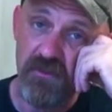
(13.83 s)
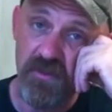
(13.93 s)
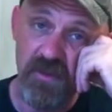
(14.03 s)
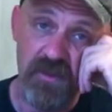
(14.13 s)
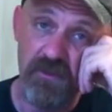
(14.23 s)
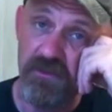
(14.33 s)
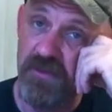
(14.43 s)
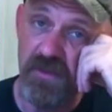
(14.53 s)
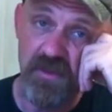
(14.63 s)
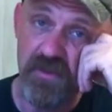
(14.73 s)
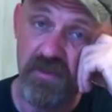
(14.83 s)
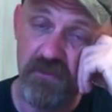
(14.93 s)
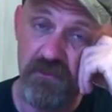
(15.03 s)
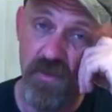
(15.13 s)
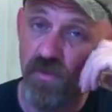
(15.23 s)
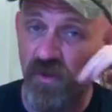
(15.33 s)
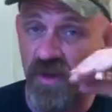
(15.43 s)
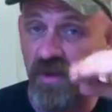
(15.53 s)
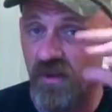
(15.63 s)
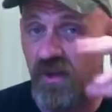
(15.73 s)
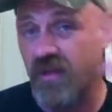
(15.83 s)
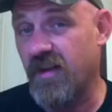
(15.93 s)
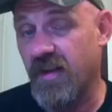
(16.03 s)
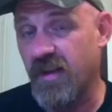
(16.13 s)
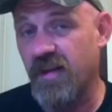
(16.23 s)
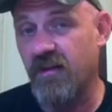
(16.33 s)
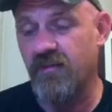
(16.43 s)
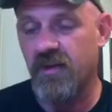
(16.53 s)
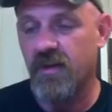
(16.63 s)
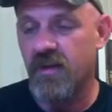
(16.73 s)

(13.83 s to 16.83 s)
videos any more regularly than I have.